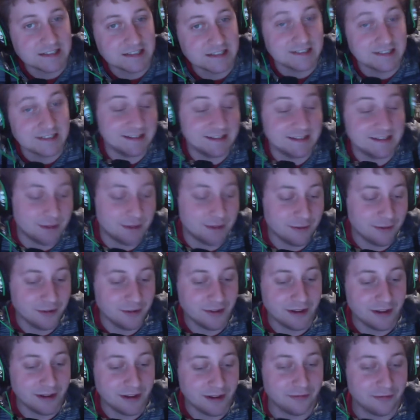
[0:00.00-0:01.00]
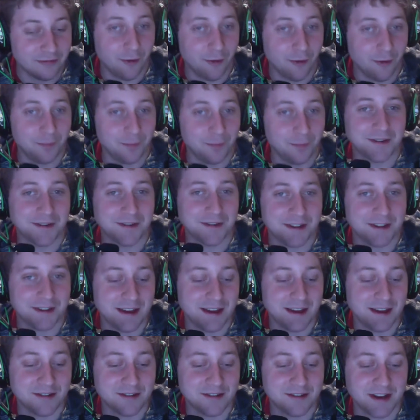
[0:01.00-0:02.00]
am I really at fault because I didn't
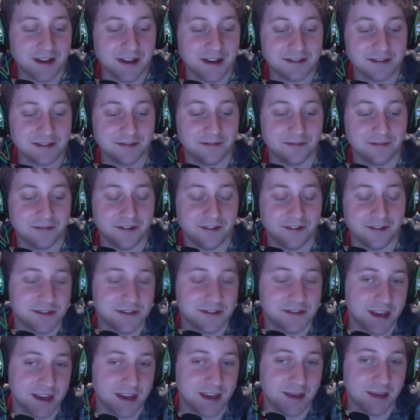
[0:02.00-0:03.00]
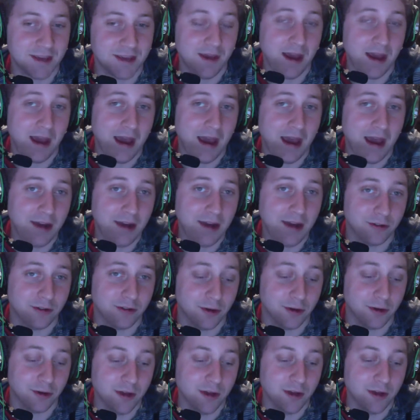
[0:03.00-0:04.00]
have a chance to finish the game? I don't
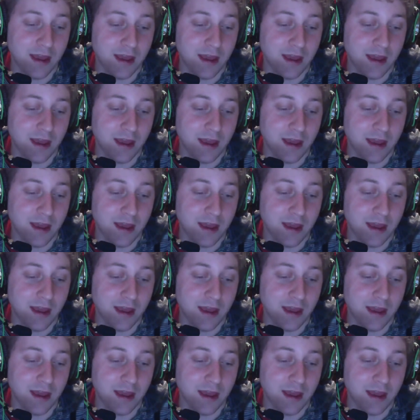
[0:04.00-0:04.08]
know.